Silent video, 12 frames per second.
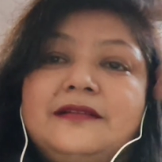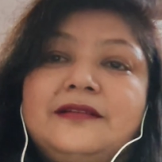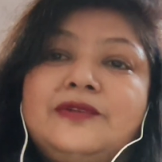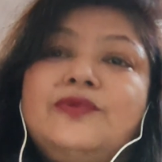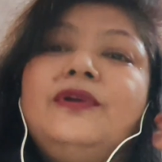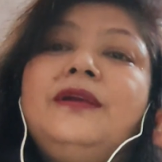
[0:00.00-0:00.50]

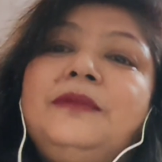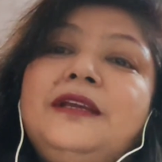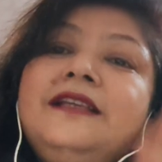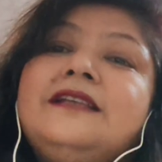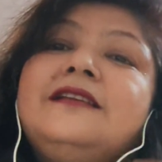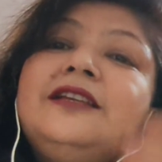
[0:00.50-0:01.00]
snow
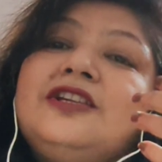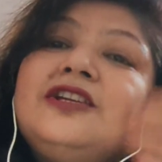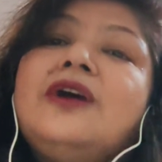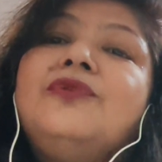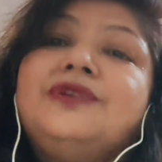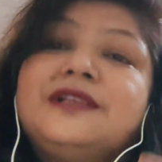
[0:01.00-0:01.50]
immediately
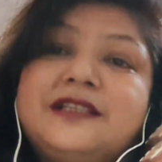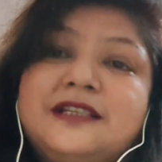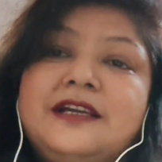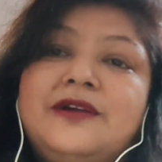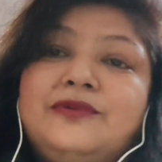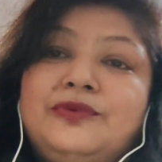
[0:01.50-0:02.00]
showers
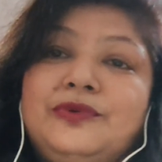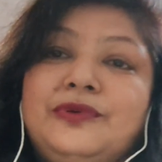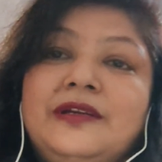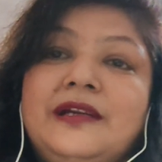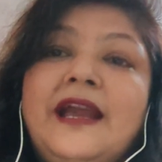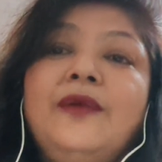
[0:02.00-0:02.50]
down.
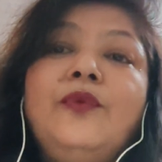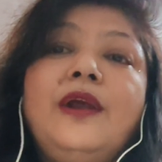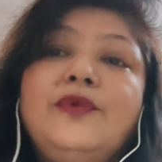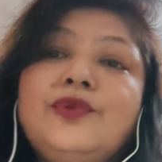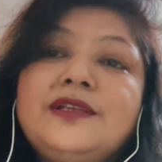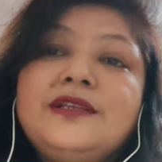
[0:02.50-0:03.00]
And
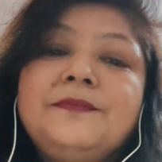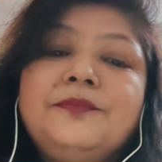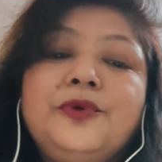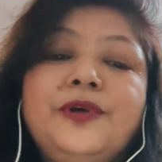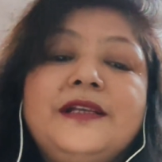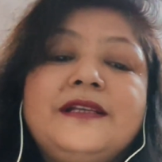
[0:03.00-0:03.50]
where was the
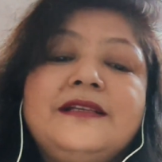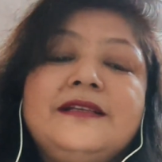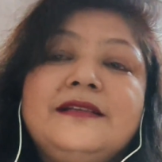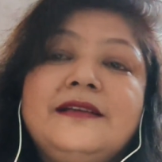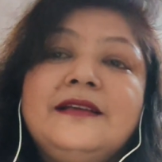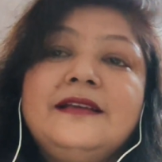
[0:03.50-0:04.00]
poet
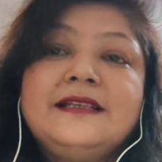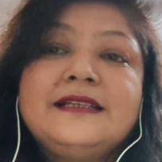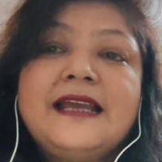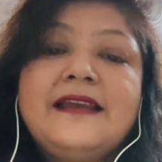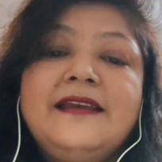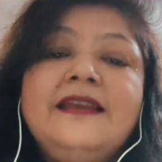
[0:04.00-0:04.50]

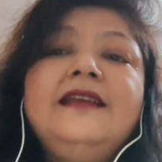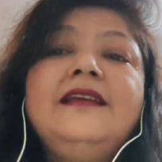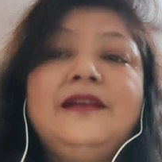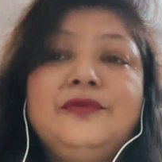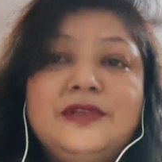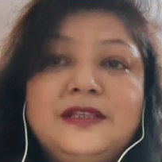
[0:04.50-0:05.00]
standing?
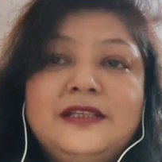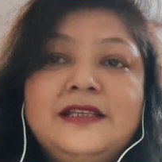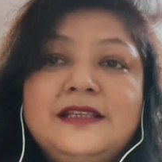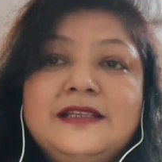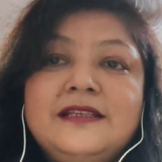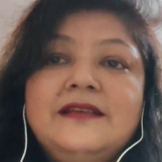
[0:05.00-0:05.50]
He was
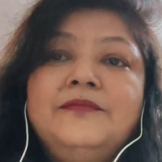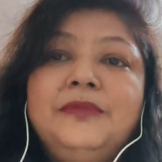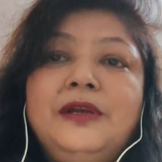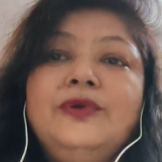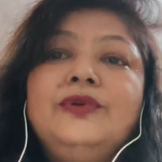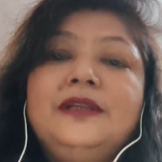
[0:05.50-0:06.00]
just
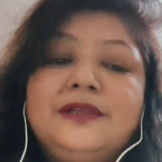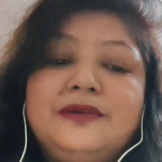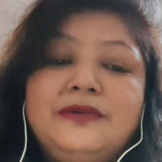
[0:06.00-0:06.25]
below the